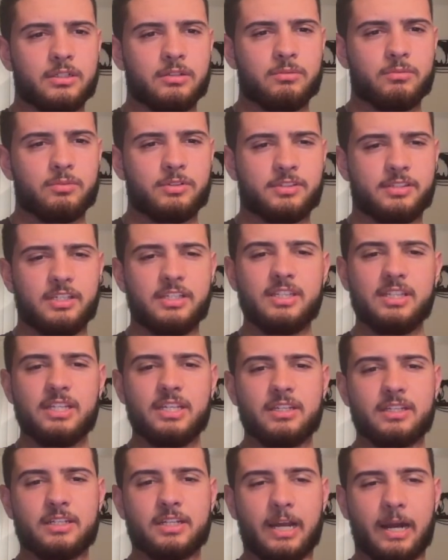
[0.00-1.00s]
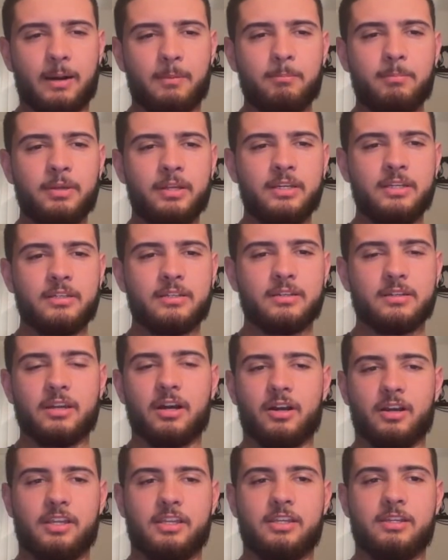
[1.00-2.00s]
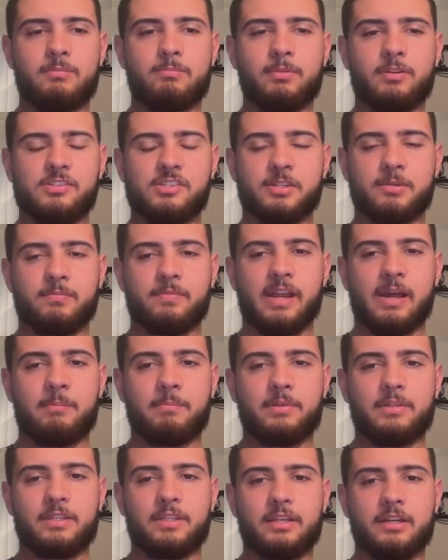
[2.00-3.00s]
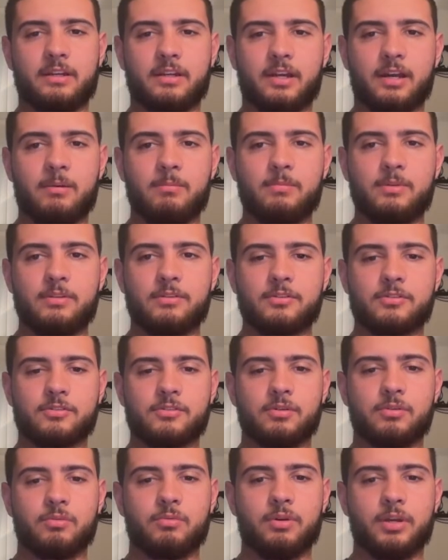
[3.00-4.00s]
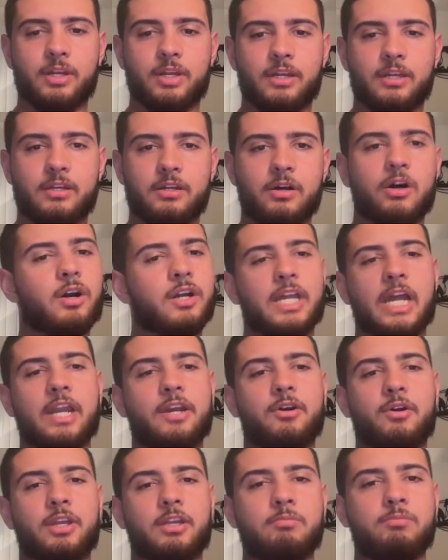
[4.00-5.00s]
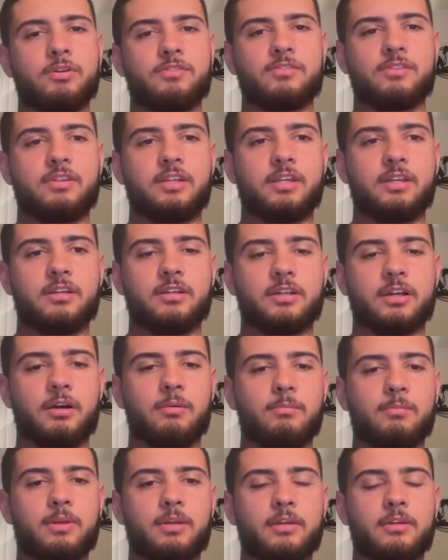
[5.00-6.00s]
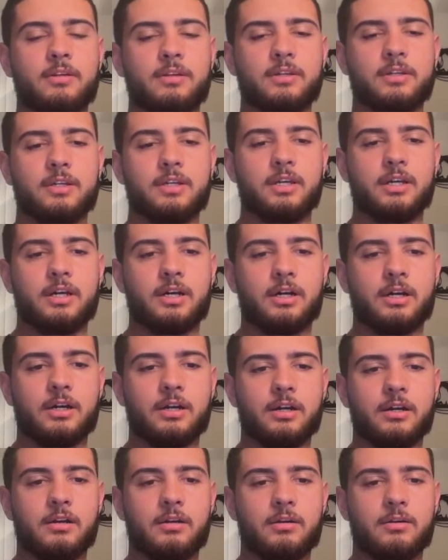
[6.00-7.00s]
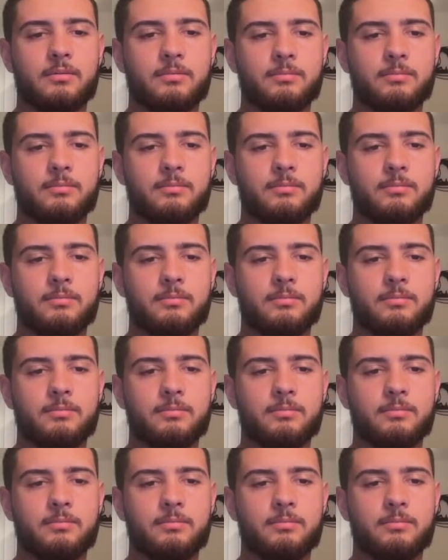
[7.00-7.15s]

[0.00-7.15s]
Was he the incumbent? No, he must have not been the incumbent. There's no way. Oh yeah, no, he wasn't the incumbent. Um.